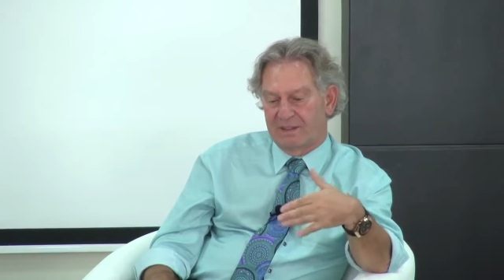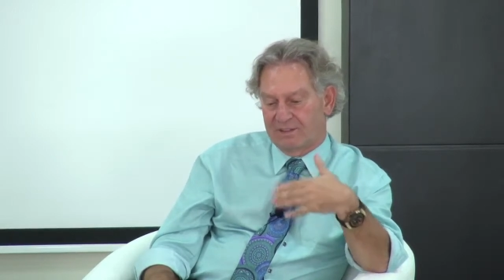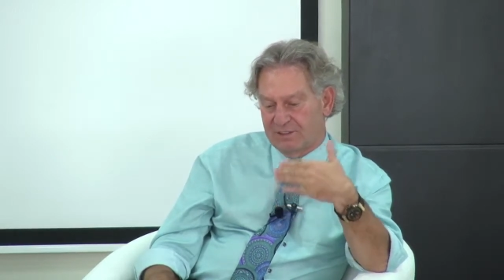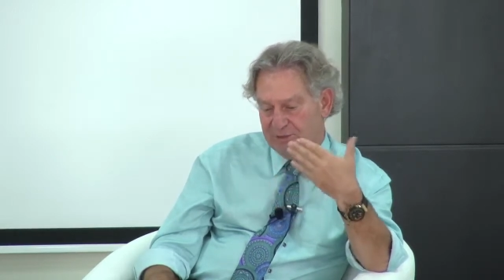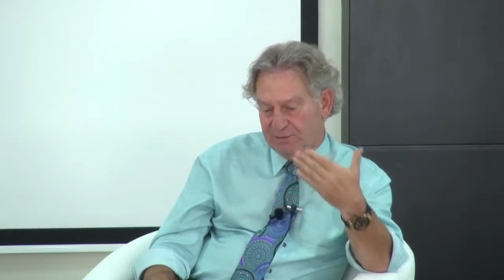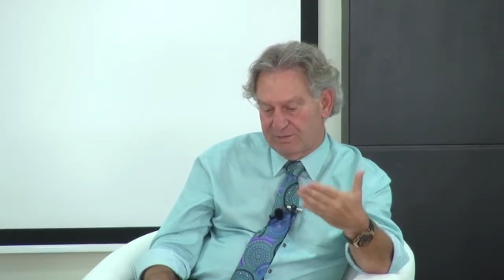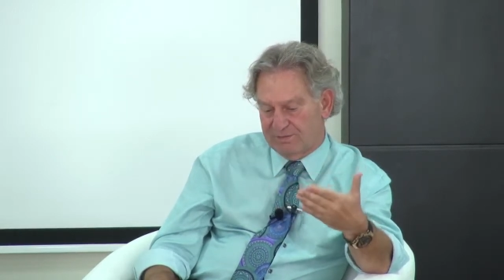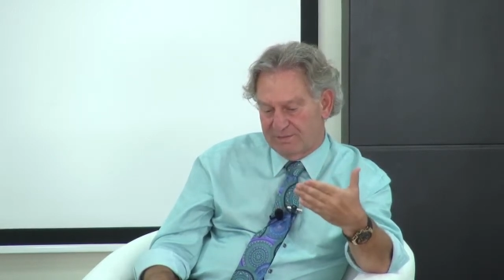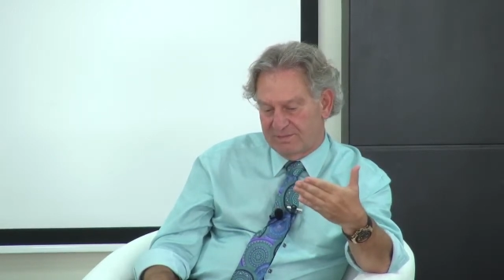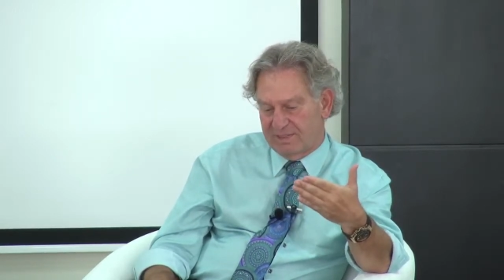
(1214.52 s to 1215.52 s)
So
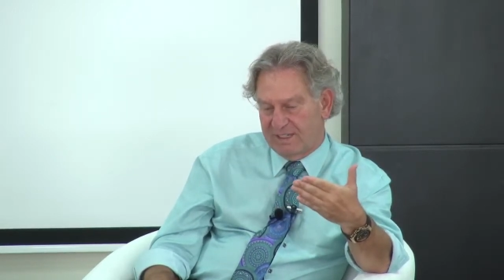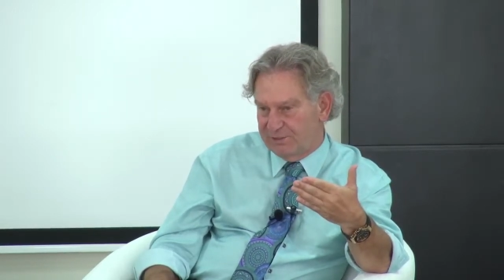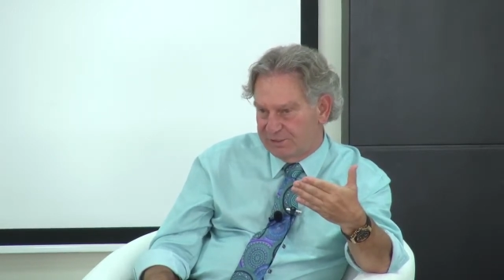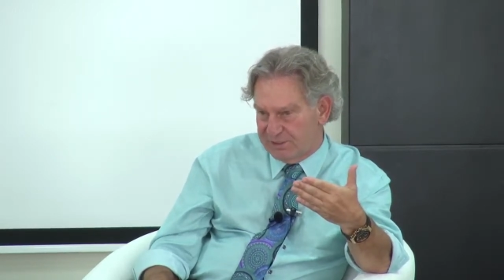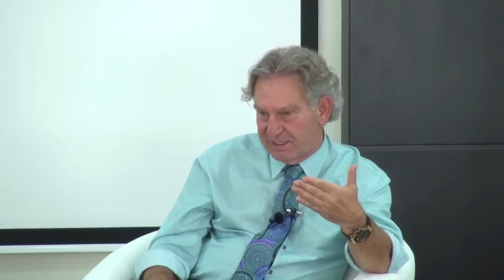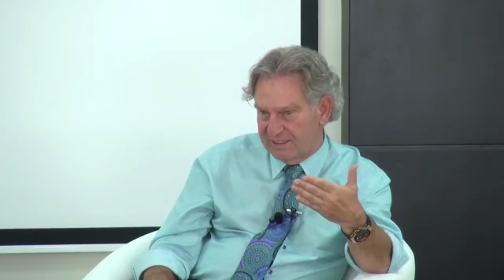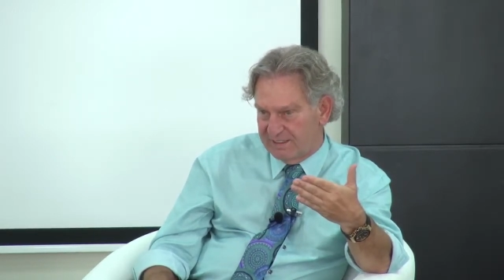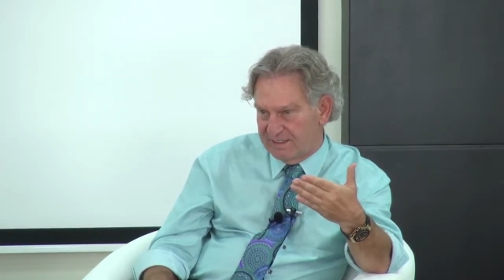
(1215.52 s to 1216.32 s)
industry